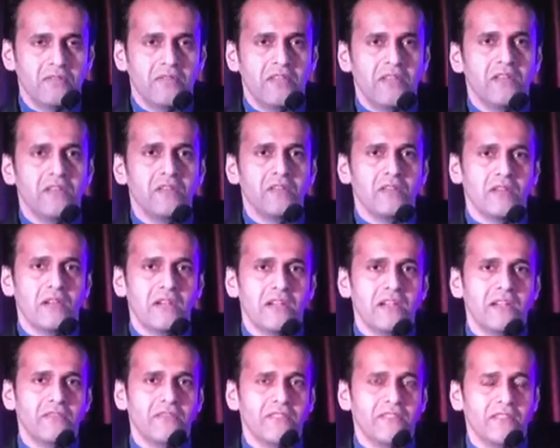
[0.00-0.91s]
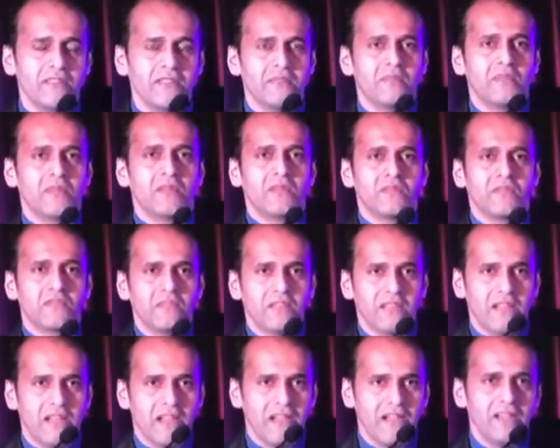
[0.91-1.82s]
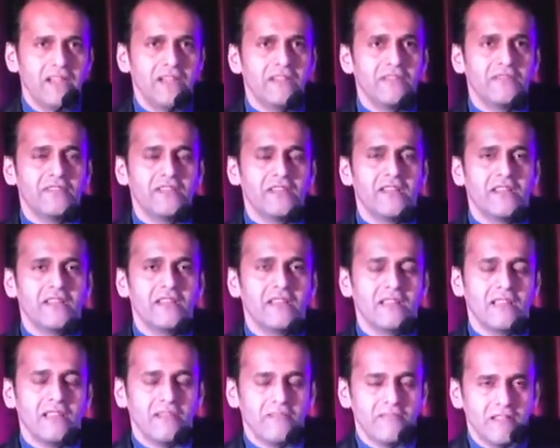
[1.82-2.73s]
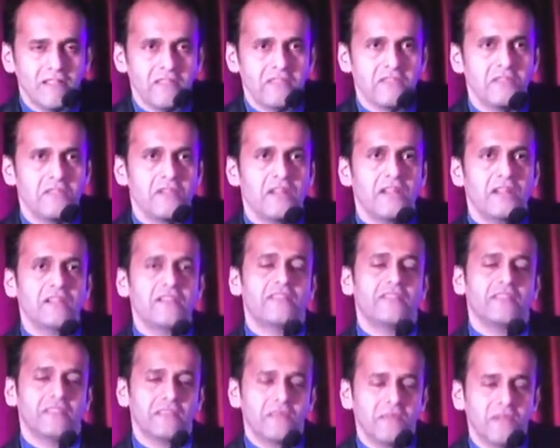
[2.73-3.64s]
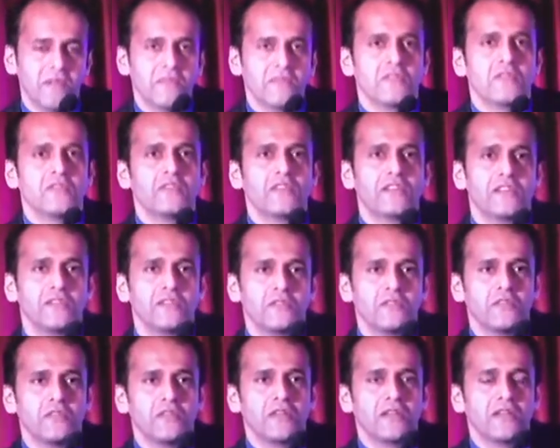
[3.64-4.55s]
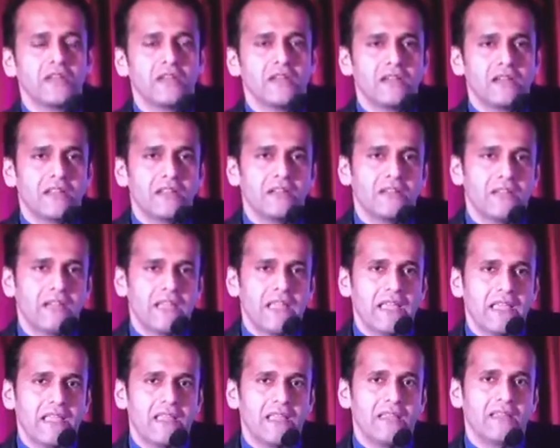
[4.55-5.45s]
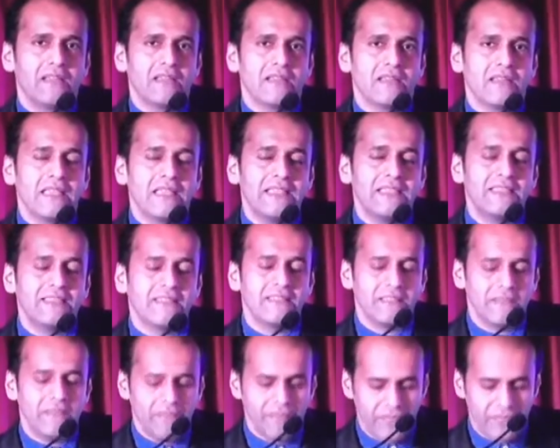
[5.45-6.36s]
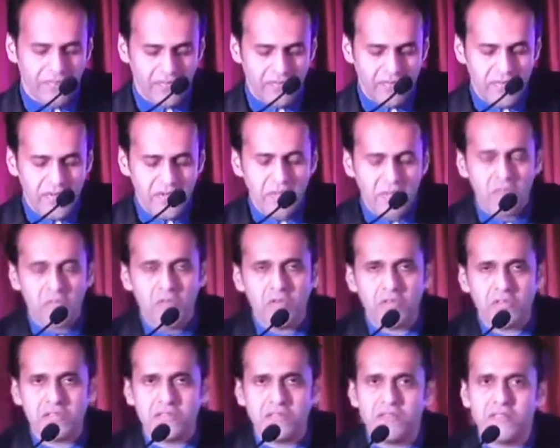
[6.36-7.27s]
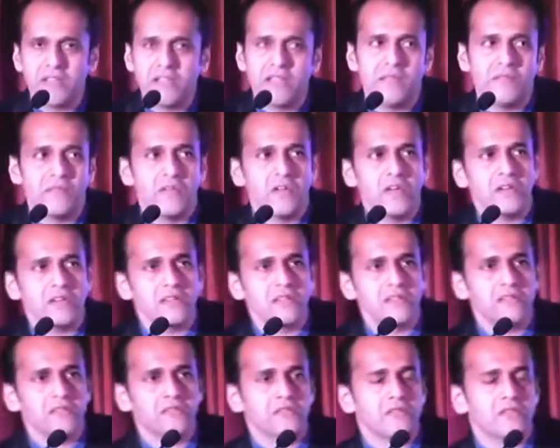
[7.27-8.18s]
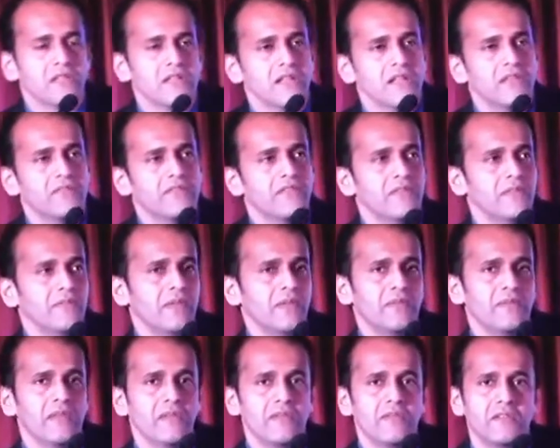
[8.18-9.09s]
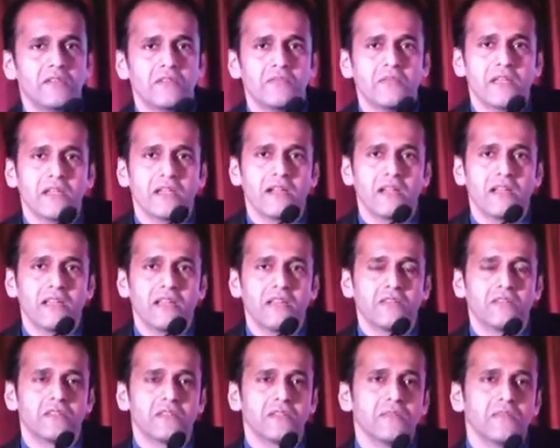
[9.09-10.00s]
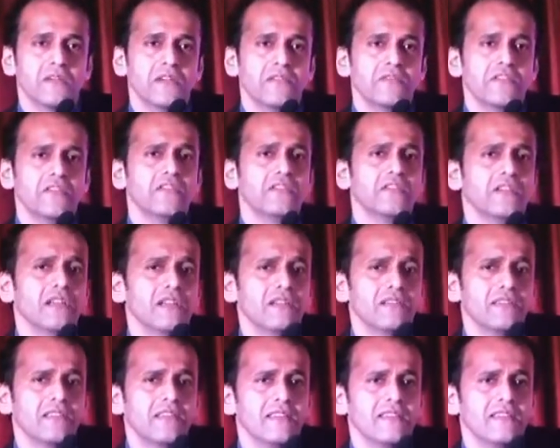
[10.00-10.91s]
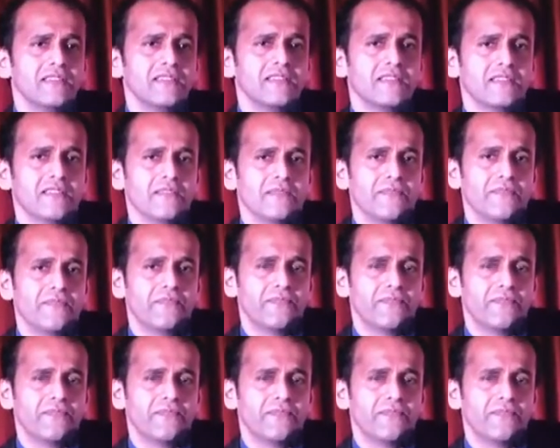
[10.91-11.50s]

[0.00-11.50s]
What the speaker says: when to identify symptoms. Once you identify symptoms, you need to take a ECG. But most of the time, doctors used to tell, we may be able to make a diagnosis, but we don't have the ECG.